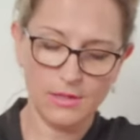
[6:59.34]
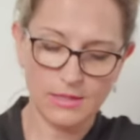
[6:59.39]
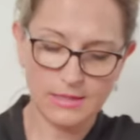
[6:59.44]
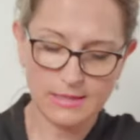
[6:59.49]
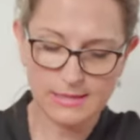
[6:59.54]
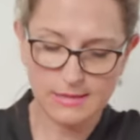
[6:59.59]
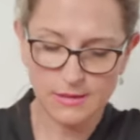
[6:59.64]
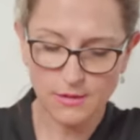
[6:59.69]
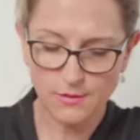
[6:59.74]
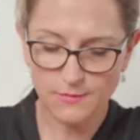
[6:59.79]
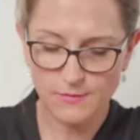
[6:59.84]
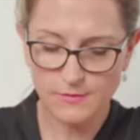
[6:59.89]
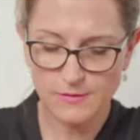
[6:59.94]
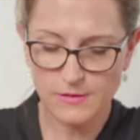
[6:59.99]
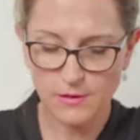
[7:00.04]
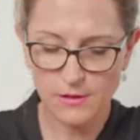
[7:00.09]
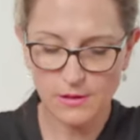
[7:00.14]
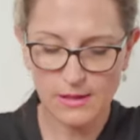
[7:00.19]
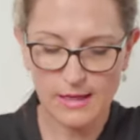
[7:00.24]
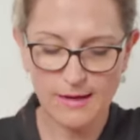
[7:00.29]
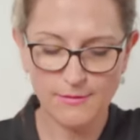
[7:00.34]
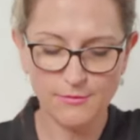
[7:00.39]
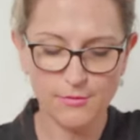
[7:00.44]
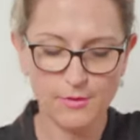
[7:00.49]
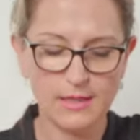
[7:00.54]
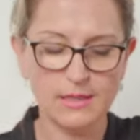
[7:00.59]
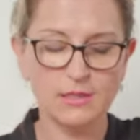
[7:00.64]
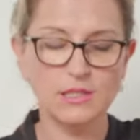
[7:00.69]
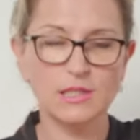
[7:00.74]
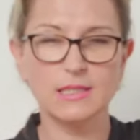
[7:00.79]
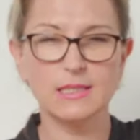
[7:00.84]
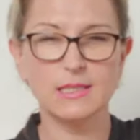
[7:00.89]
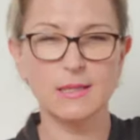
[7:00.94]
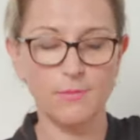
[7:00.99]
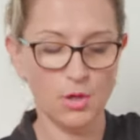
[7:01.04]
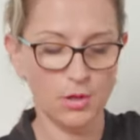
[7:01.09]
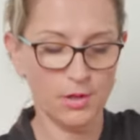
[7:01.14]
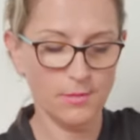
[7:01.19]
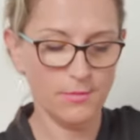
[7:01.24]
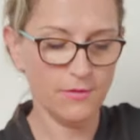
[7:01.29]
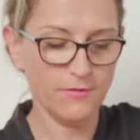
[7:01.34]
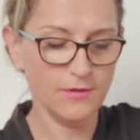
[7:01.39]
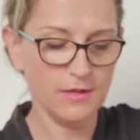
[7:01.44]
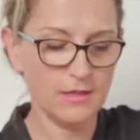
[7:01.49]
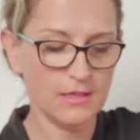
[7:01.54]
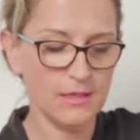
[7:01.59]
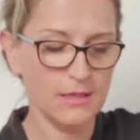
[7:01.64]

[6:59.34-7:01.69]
itself, so you're covering just the bottom of it.